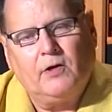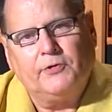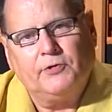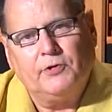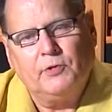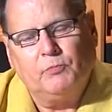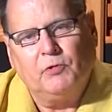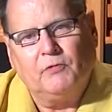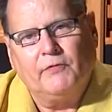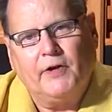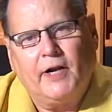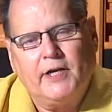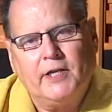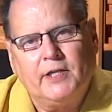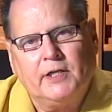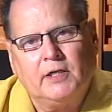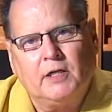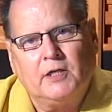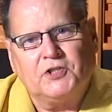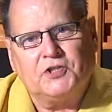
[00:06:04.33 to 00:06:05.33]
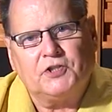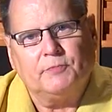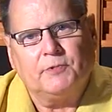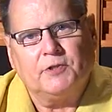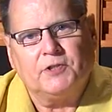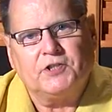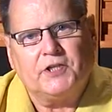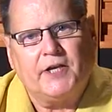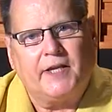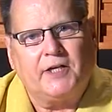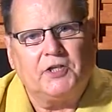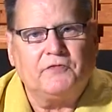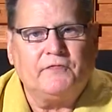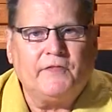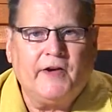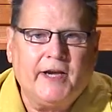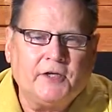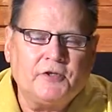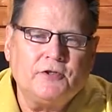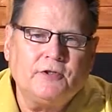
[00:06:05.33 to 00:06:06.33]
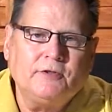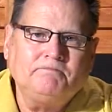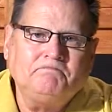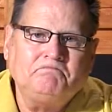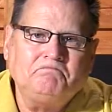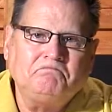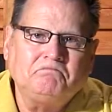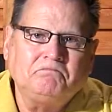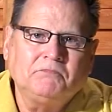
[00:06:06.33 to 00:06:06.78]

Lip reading: Are you providing customer satisfaction,